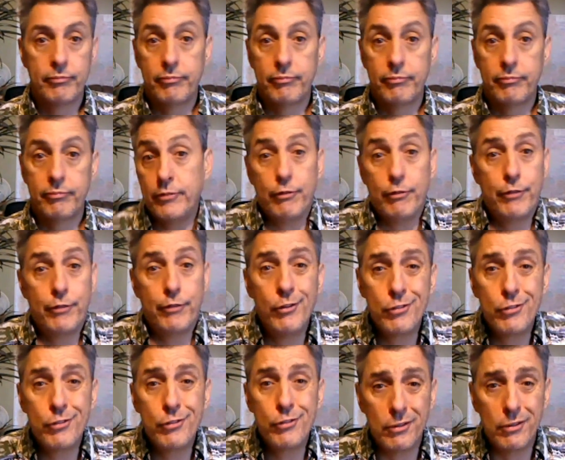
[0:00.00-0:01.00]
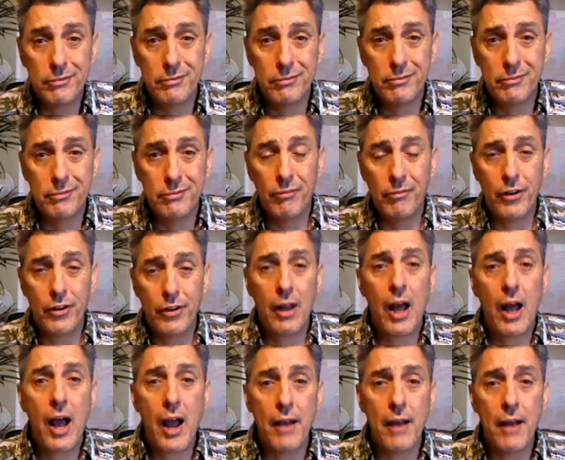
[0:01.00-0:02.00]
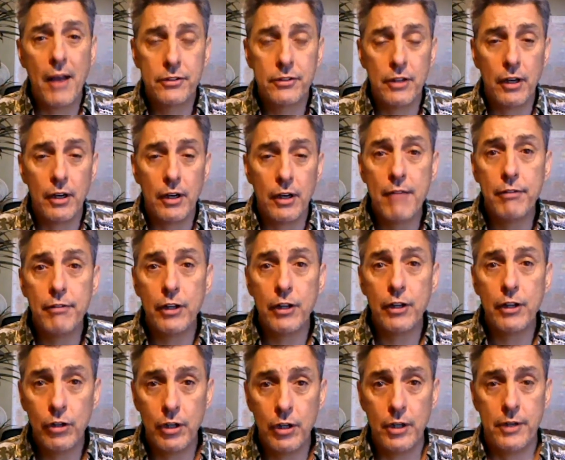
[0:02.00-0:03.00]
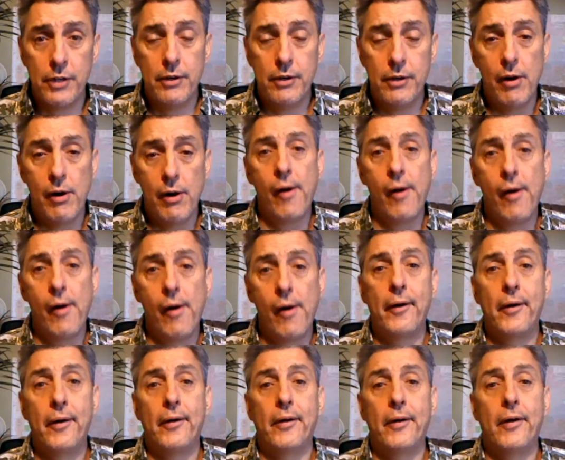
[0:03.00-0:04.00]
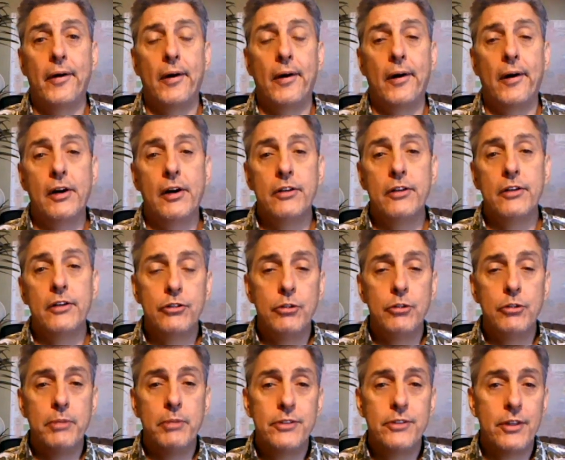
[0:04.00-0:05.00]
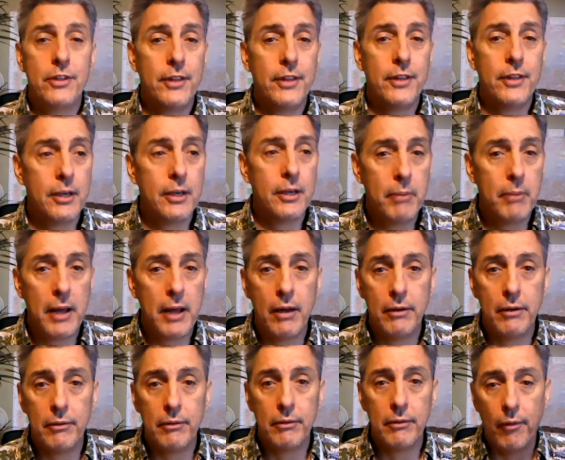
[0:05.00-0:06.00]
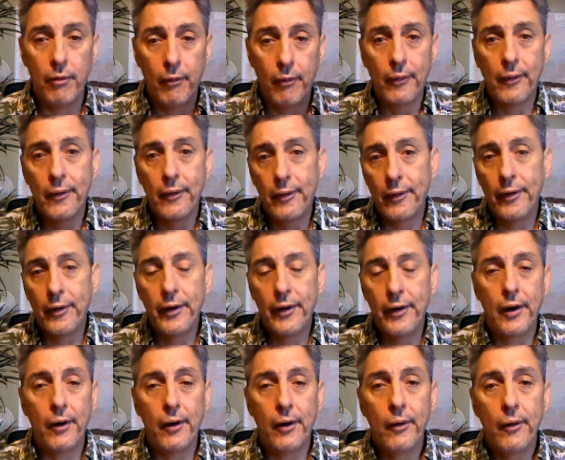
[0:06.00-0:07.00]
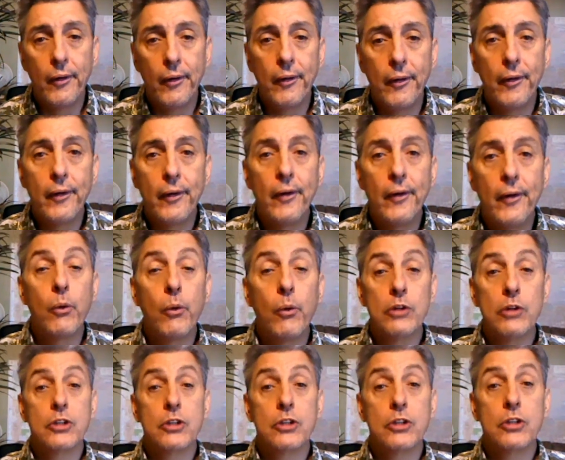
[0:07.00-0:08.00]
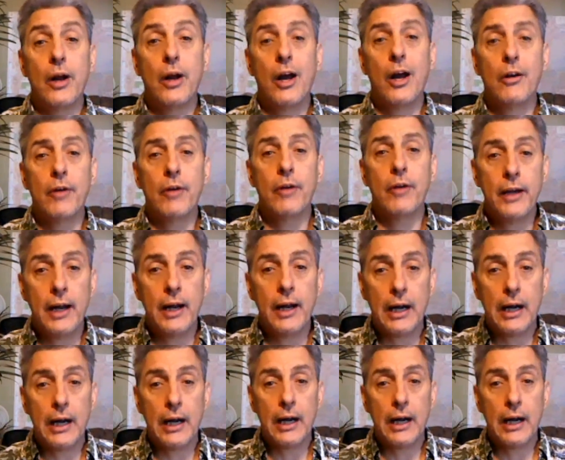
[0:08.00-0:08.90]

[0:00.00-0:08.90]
their future, their lives, their livelihood, because they're too busy thinking about, well, what's going on right now.